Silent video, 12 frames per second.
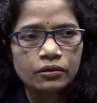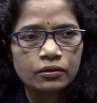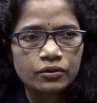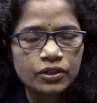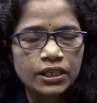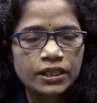
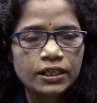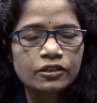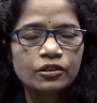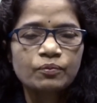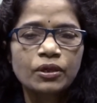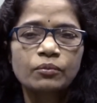
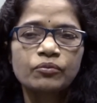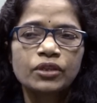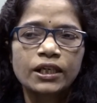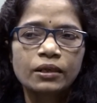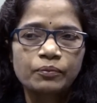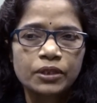settings, from
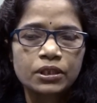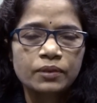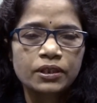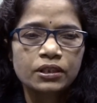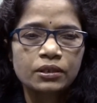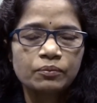their
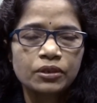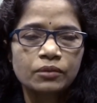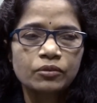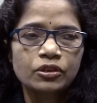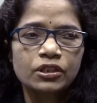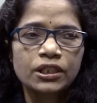perspective, from
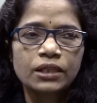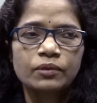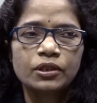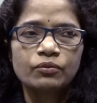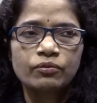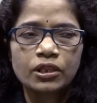the
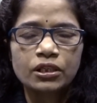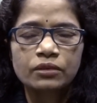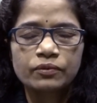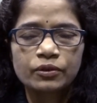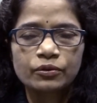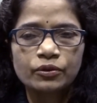tribal
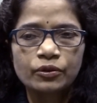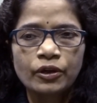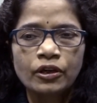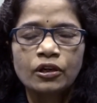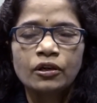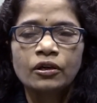worldview.
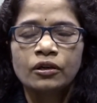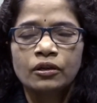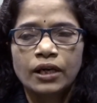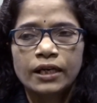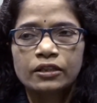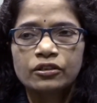
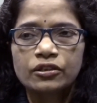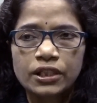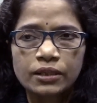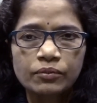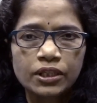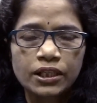At the
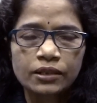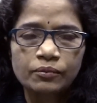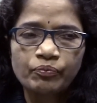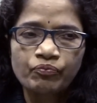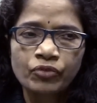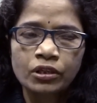same
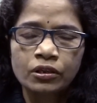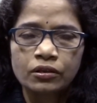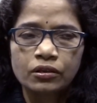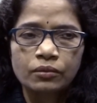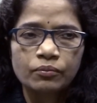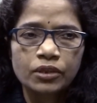time,
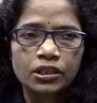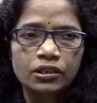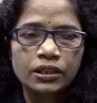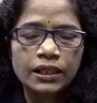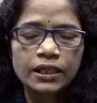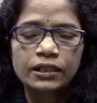the
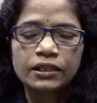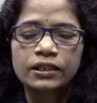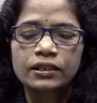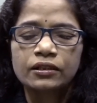modern health